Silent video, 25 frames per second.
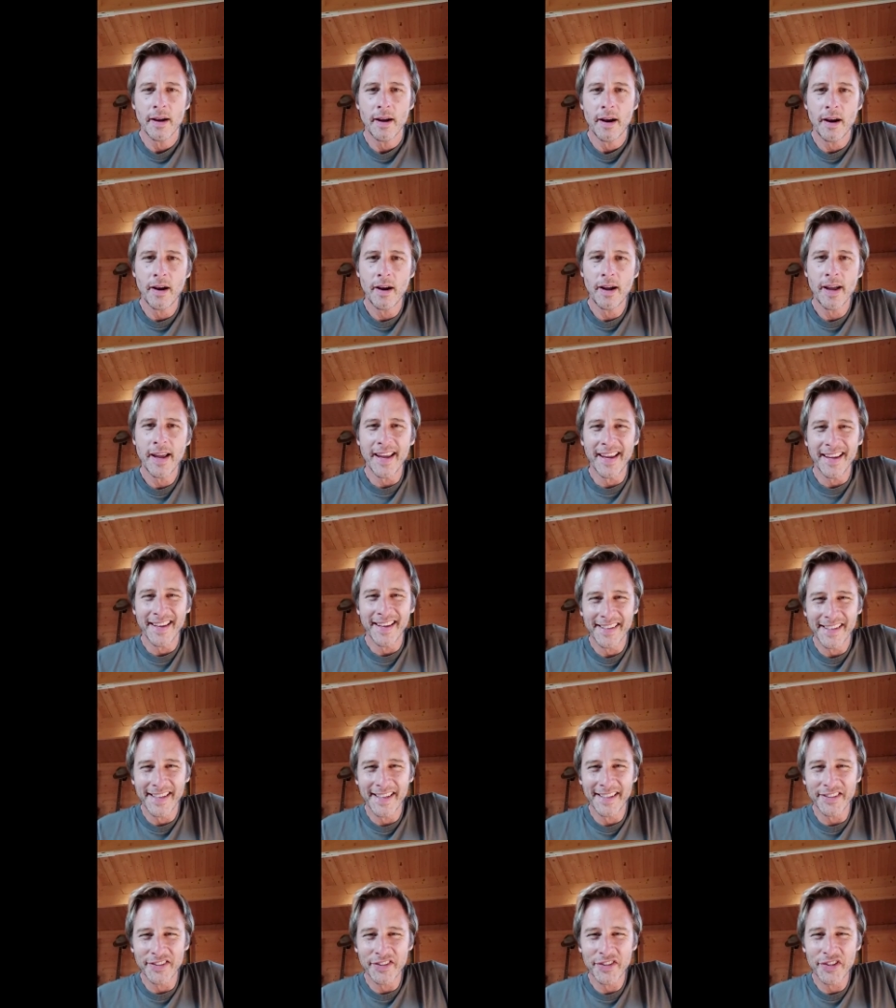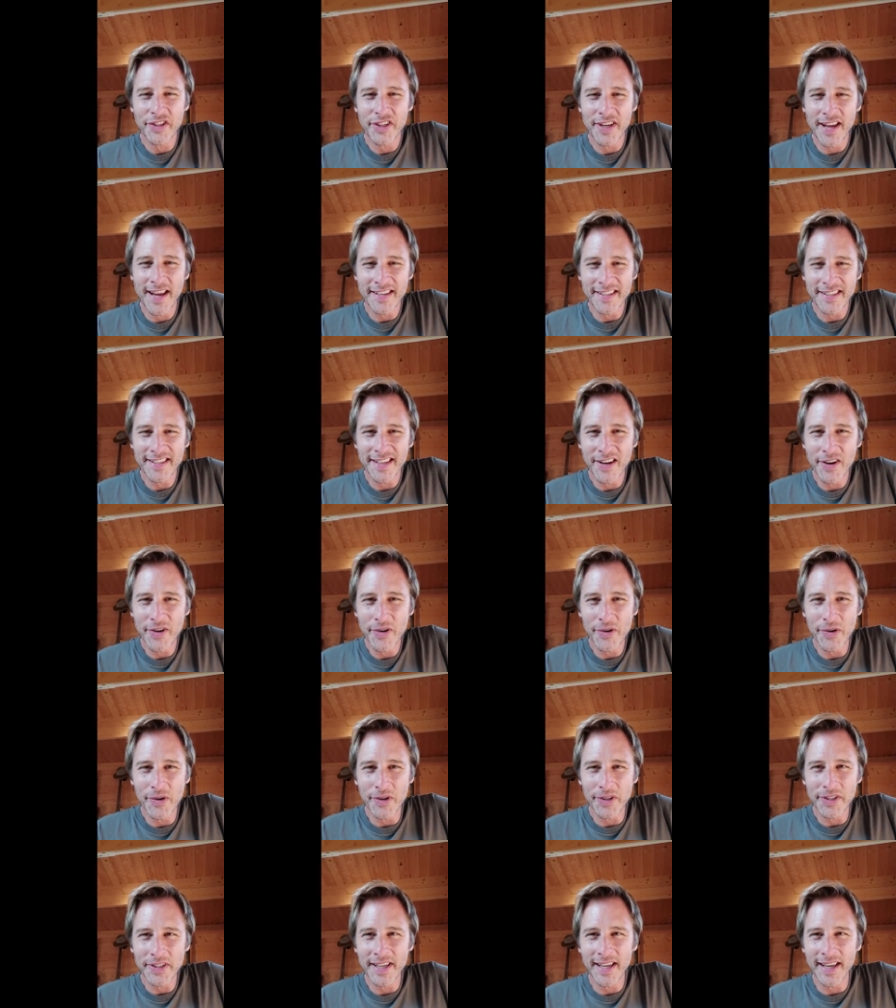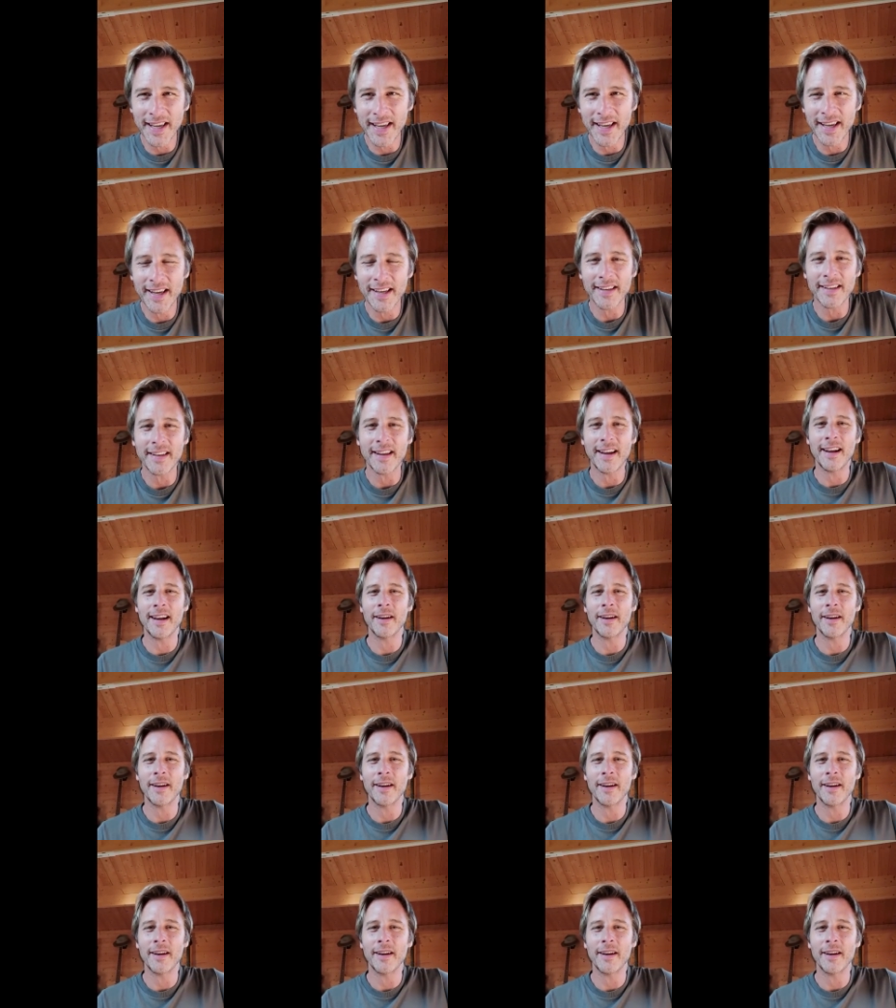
Hi, it's Chesney Hawkes here.